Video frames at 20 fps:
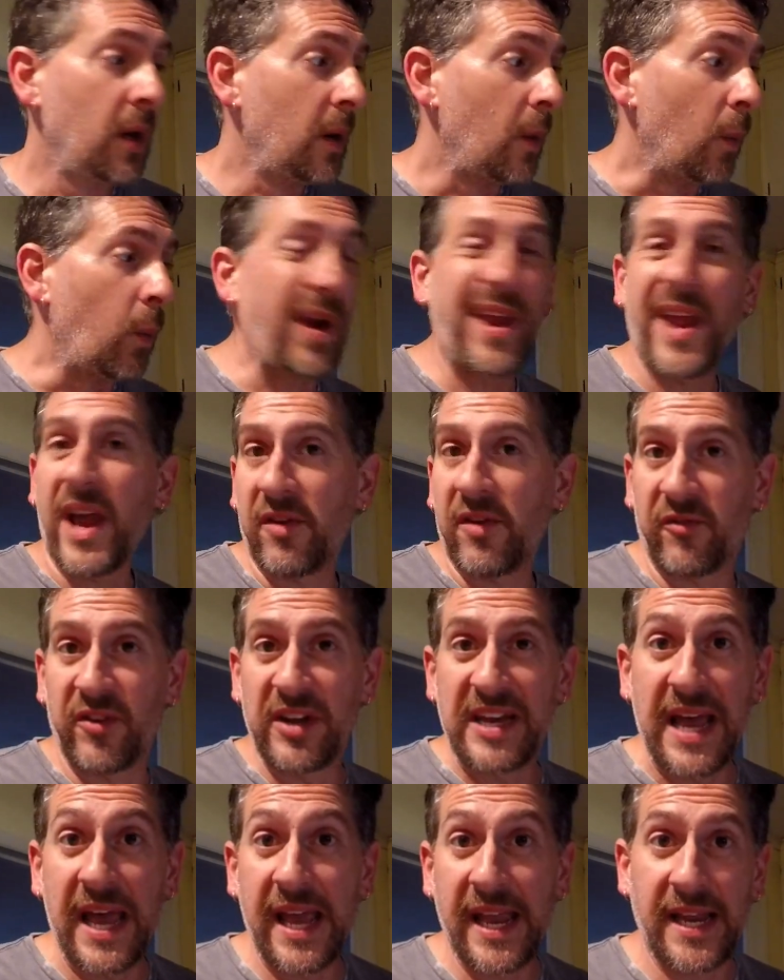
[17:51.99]
We have
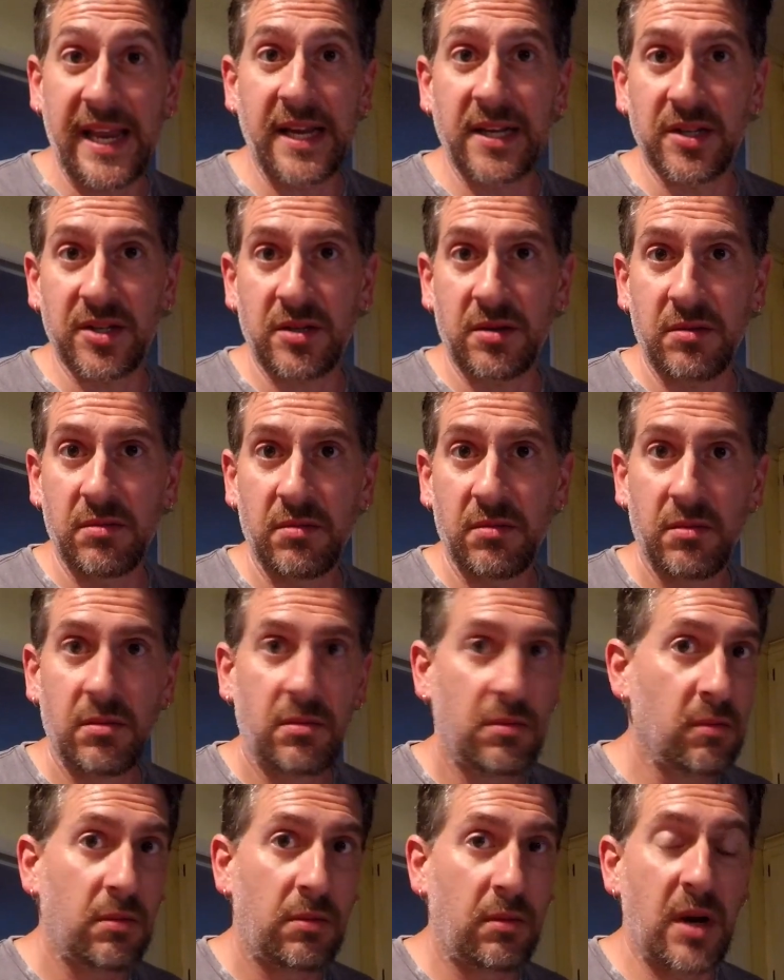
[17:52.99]
days,
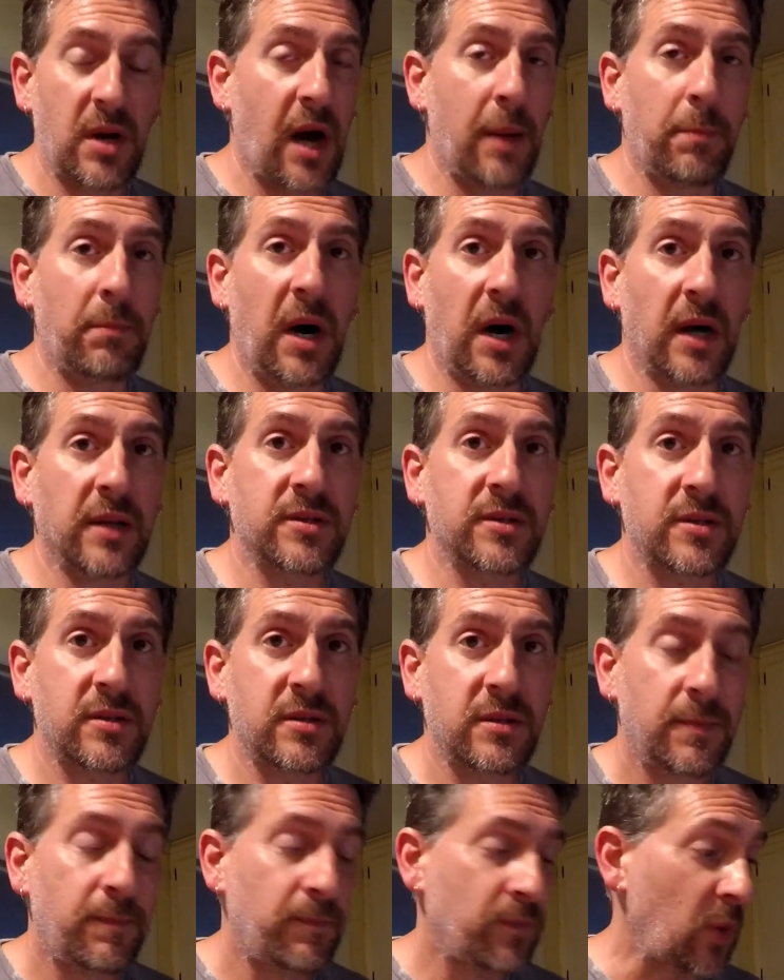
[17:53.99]
not
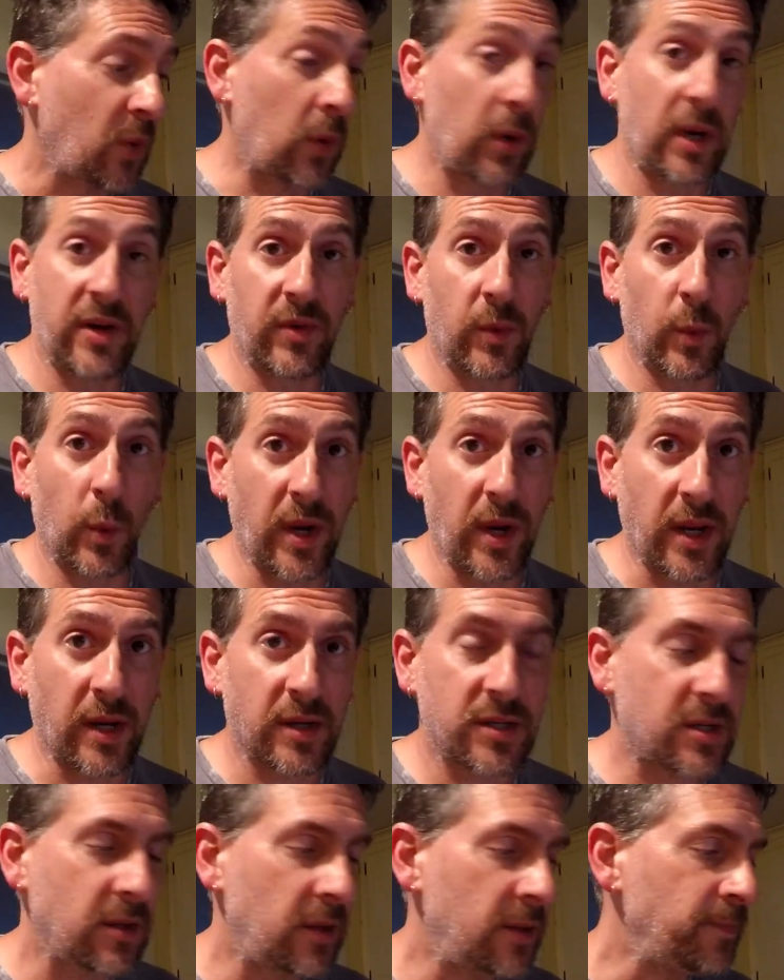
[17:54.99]
months or even
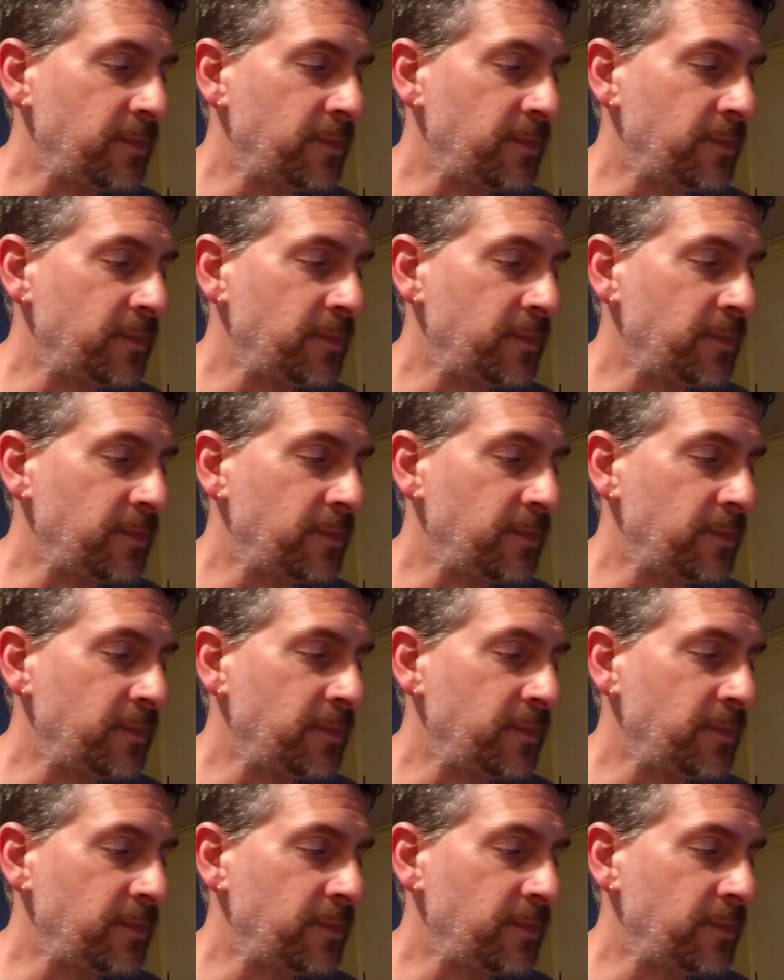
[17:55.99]
weeks.